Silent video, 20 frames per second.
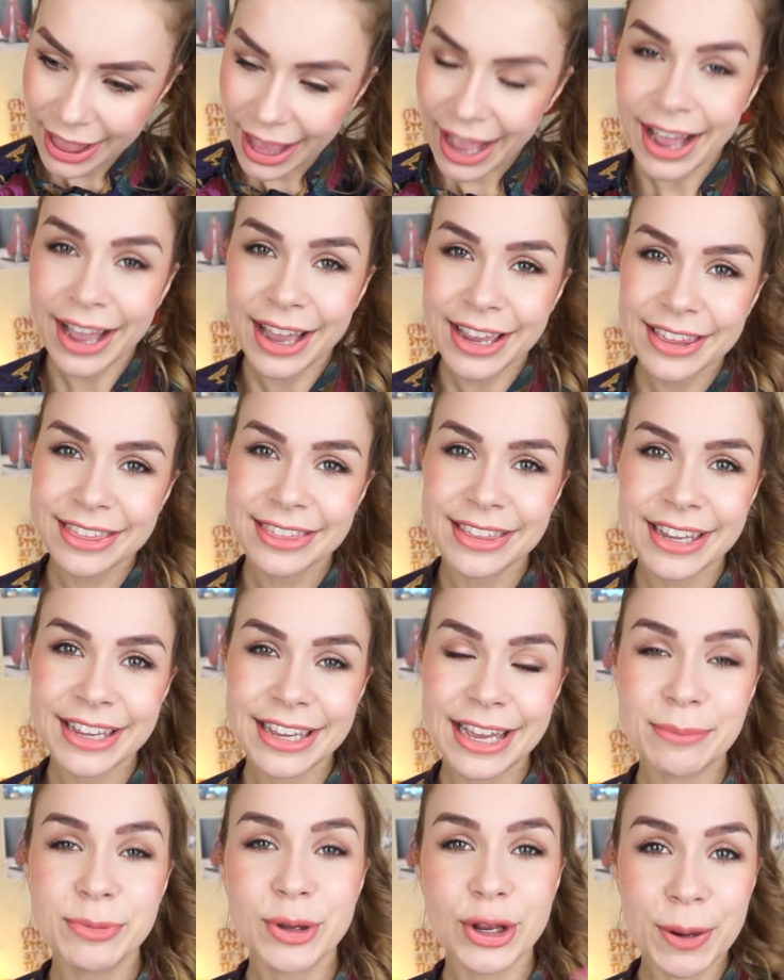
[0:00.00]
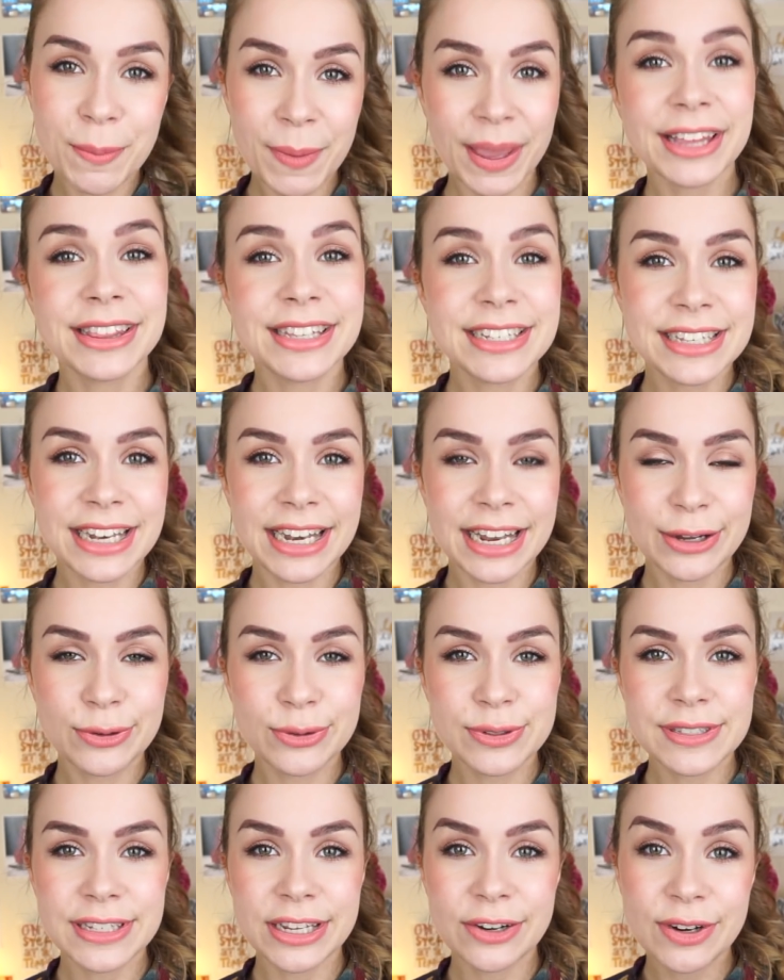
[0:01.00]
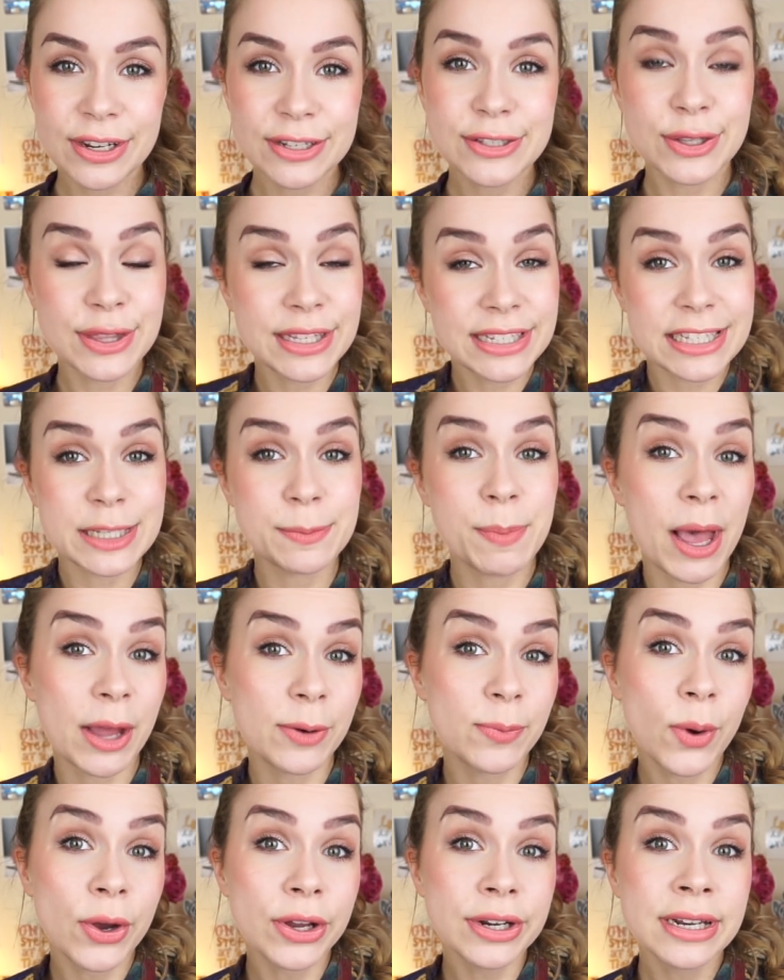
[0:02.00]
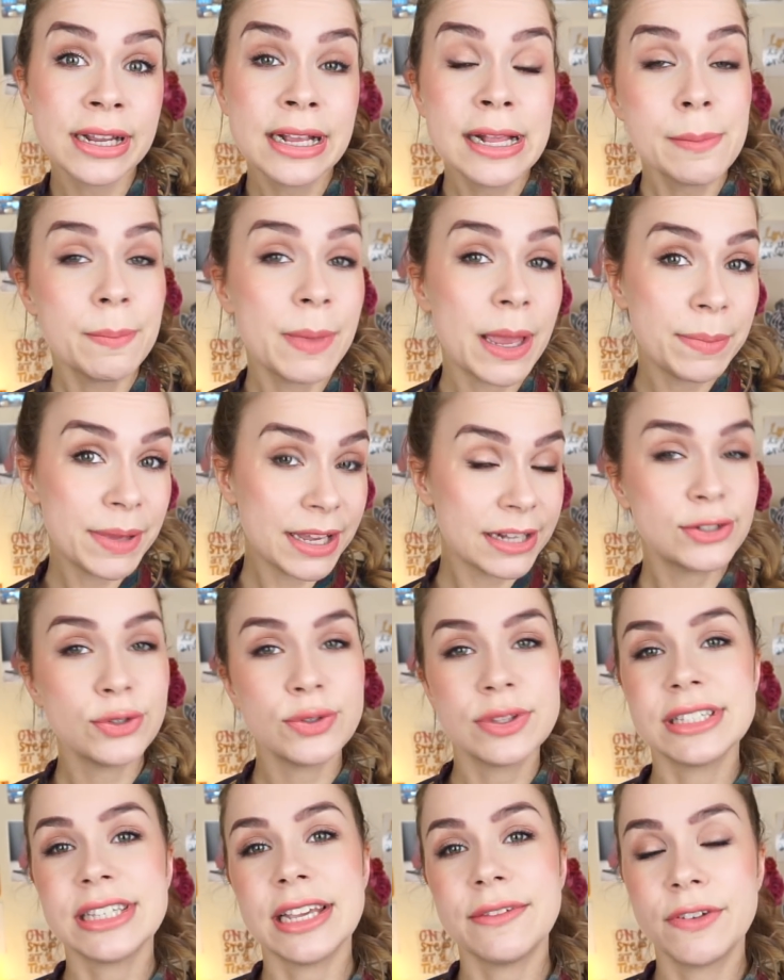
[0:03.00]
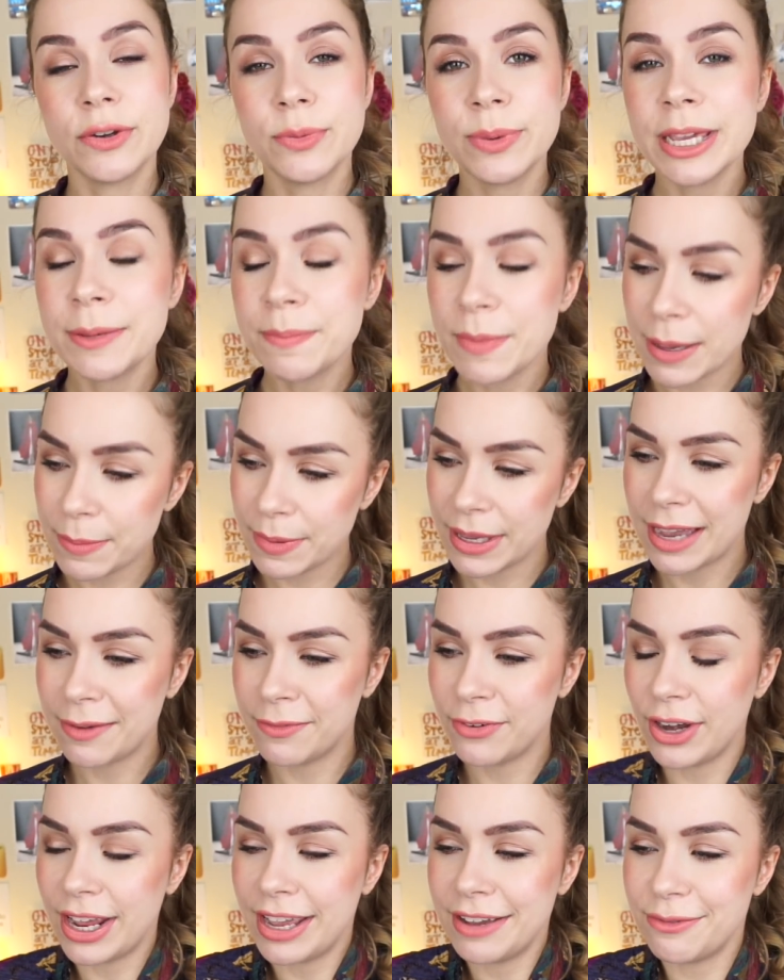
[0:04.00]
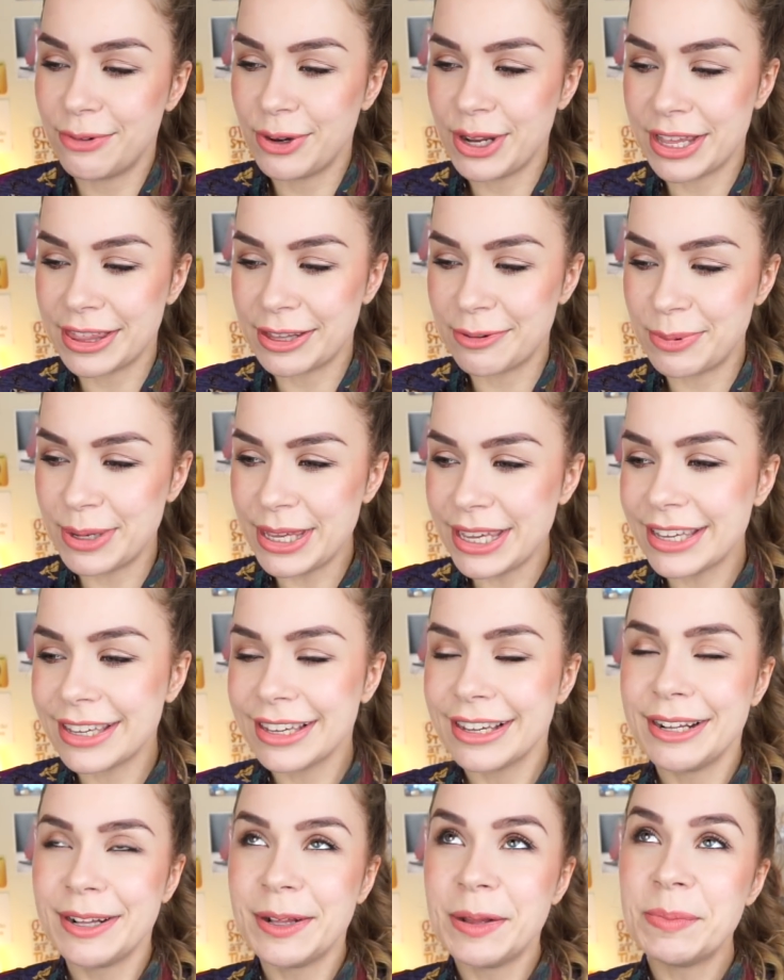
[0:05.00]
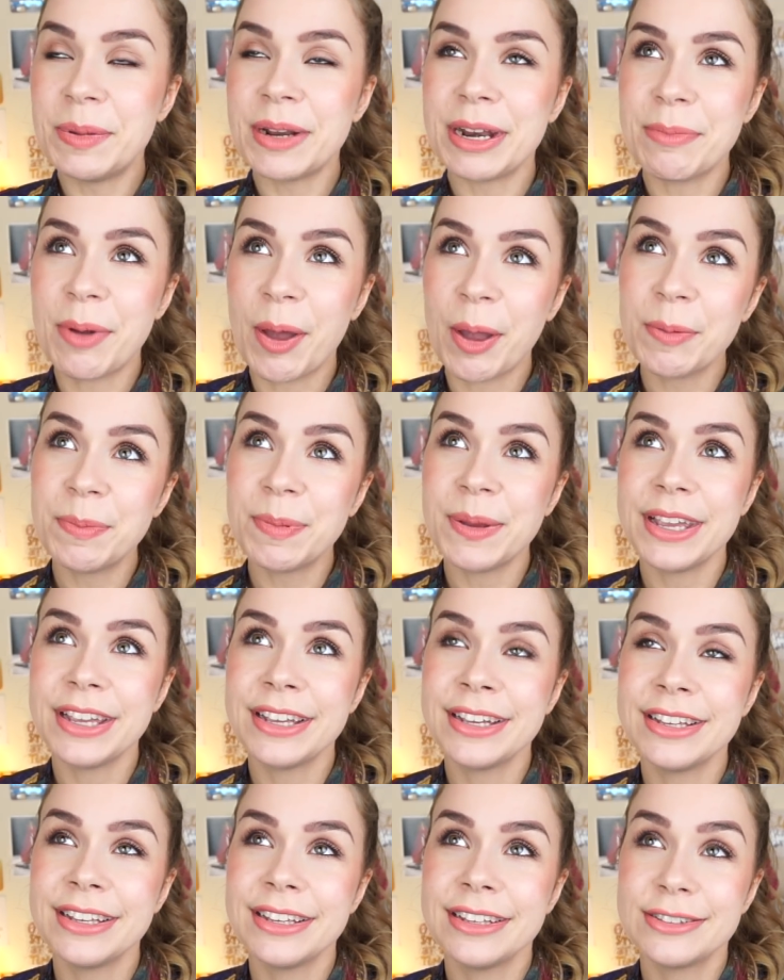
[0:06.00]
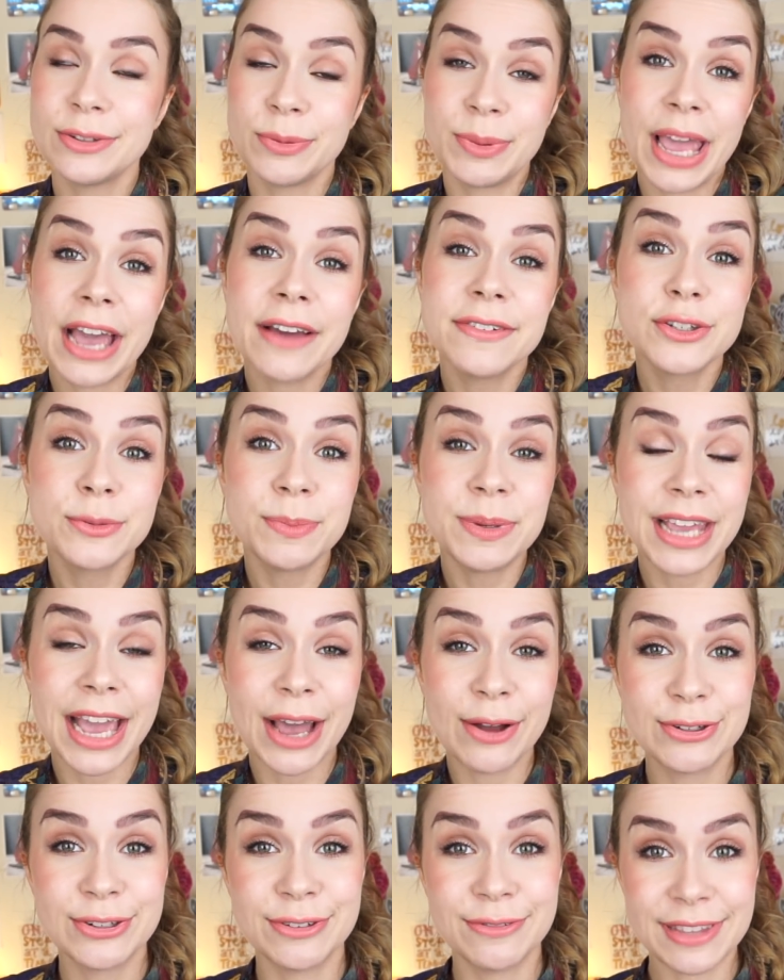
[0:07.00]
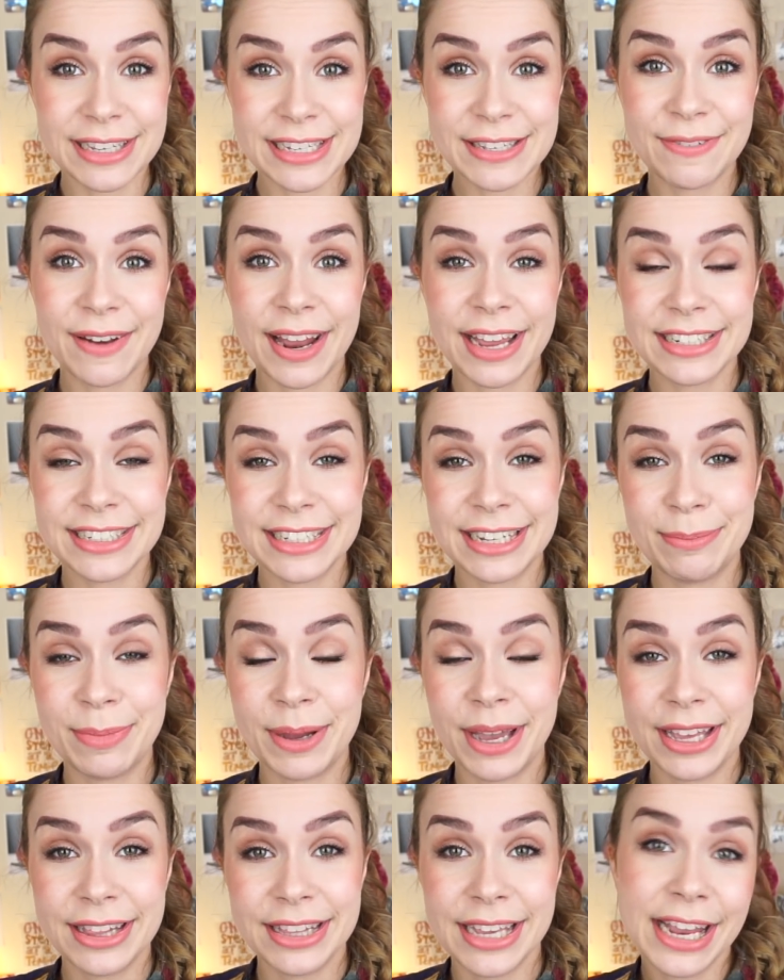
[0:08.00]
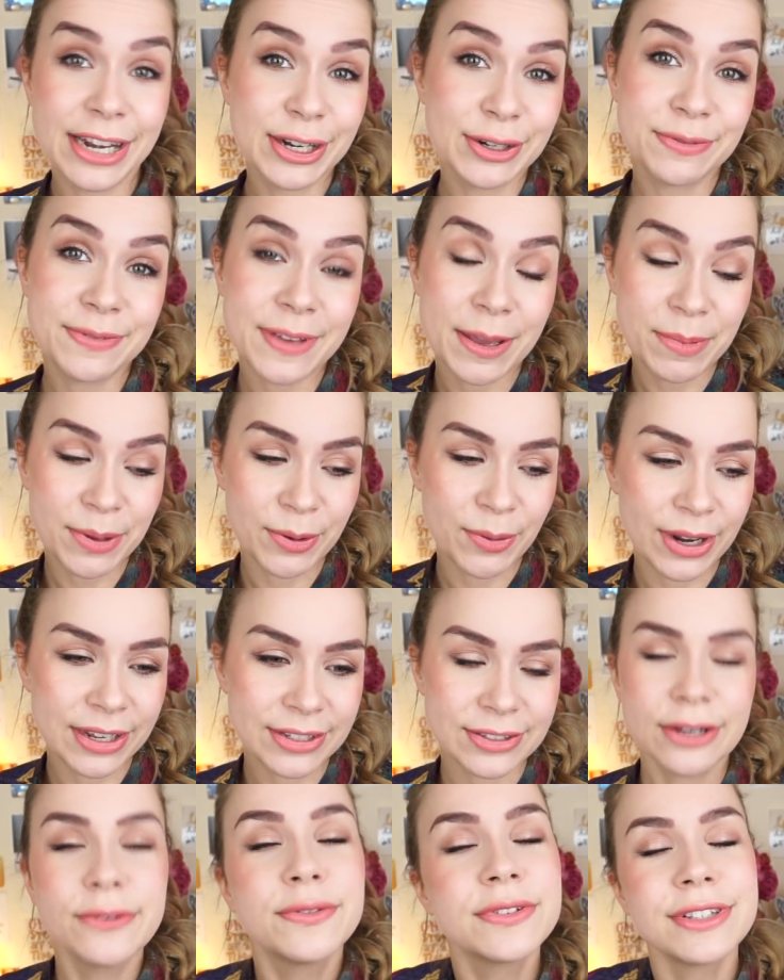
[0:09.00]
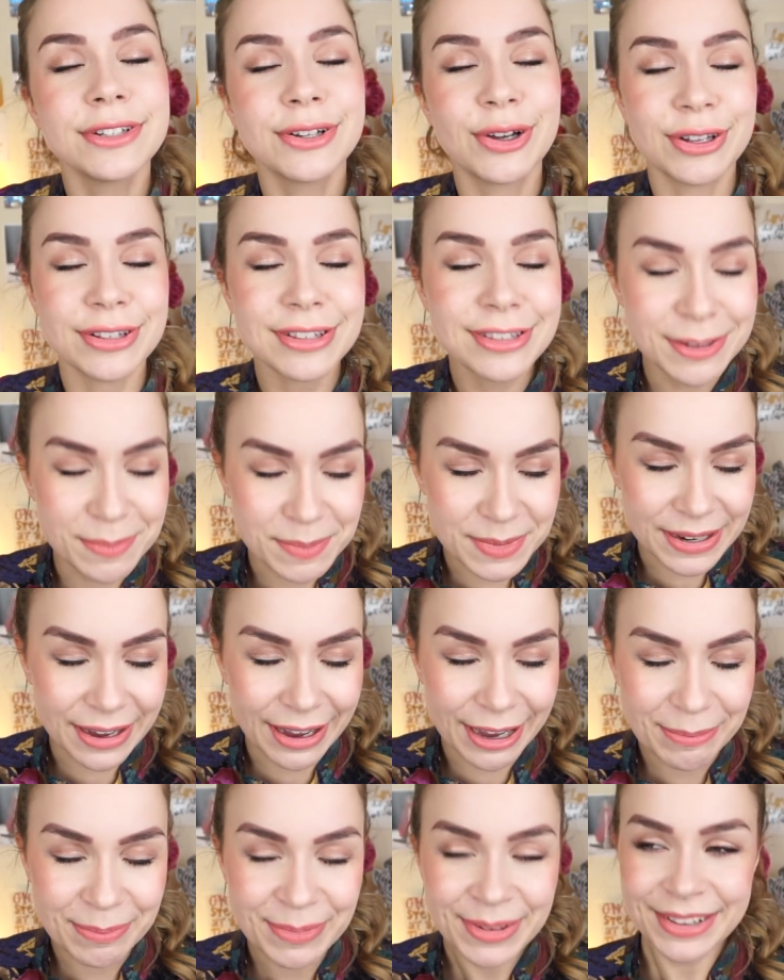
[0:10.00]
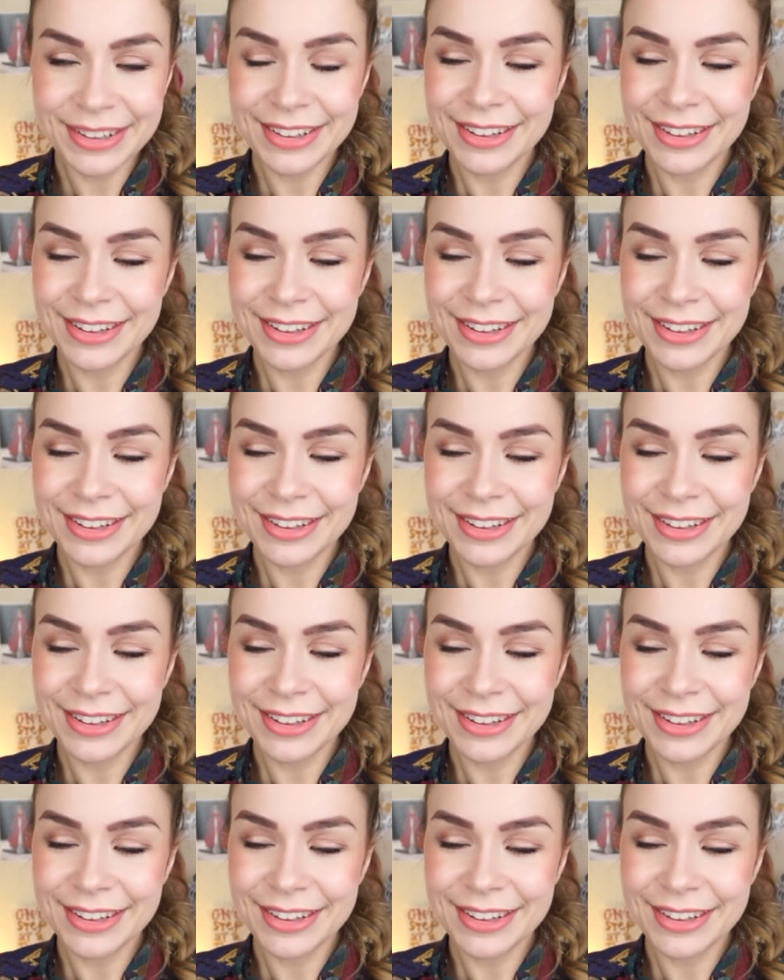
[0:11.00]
I think I'm gonna make this a little series, so this is part 1. Maybe I'll do this every week, maybe every other week, but I'm hoping, so we have to be out of this flat here by the end of February, so I've still got some time.